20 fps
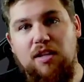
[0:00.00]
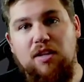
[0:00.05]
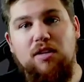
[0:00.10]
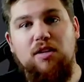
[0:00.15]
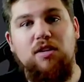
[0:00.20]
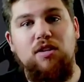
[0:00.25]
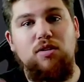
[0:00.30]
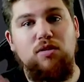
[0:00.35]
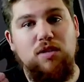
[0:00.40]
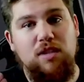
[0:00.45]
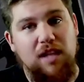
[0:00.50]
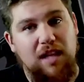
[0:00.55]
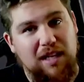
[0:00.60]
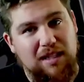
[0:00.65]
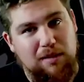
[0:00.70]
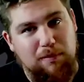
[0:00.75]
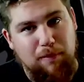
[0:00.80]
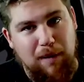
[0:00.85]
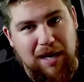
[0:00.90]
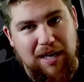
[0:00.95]
select the
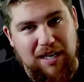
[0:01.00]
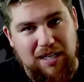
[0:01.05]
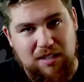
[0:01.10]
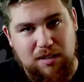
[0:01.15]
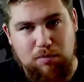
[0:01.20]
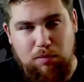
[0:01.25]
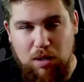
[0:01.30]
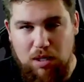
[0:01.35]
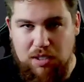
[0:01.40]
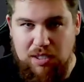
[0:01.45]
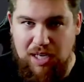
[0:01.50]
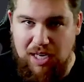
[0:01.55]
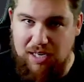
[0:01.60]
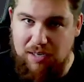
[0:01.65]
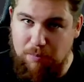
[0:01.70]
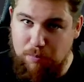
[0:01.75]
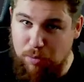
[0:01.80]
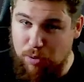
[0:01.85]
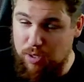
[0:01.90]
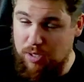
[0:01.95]
Binance Smart Chain and
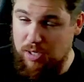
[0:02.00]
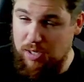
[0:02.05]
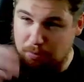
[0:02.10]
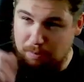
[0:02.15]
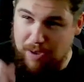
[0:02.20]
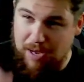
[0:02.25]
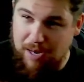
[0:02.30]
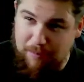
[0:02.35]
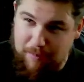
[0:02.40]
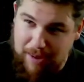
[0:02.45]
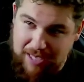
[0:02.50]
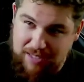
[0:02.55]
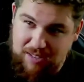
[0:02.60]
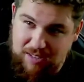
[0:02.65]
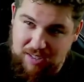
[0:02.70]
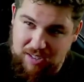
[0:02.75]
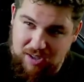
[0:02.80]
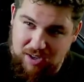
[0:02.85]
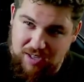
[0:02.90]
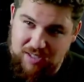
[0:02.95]
put in your MetaMask
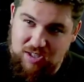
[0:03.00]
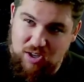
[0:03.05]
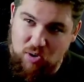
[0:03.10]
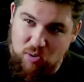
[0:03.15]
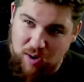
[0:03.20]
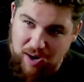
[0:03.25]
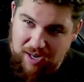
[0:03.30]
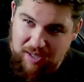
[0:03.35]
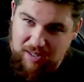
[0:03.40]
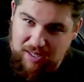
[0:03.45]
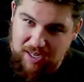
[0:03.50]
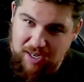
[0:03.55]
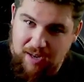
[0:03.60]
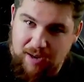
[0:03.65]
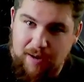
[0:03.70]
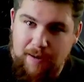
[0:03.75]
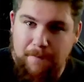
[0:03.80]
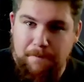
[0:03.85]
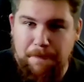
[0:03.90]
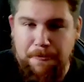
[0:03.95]
address correctly,
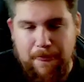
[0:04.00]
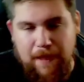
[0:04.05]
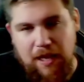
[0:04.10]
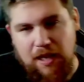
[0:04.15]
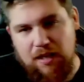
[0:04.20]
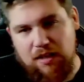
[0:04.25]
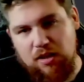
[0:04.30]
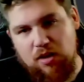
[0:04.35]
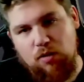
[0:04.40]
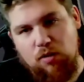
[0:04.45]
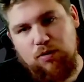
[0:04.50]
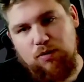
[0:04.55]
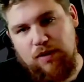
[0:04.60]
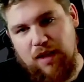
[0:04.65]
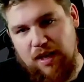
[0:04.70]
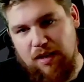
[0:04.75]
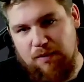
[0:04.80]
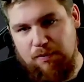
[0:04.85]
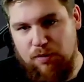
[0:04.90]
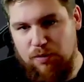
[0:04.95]
and go through that
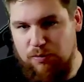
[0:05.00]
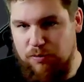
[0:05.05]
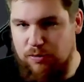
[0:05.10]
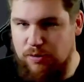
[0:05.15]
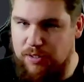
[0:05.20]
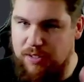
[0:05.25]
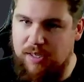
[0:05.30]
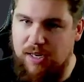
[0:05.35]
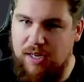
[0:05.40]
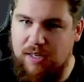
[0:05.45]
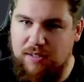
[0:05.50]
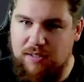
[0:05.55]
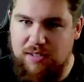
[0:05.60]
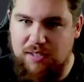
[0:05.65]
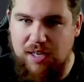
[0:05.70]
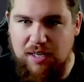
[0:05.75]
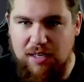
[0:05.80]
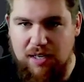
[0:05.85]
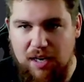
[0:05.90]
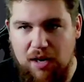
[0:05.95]
approval and
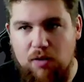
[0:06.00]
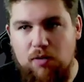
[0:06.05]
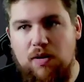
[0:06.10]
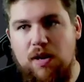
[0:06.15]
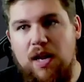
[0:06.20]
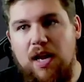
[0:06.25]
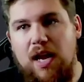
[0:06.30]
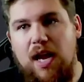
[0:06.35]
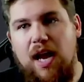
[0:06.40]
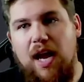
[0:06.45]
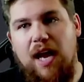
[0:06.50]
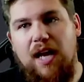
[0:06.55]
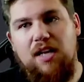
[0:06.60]
send it out, and it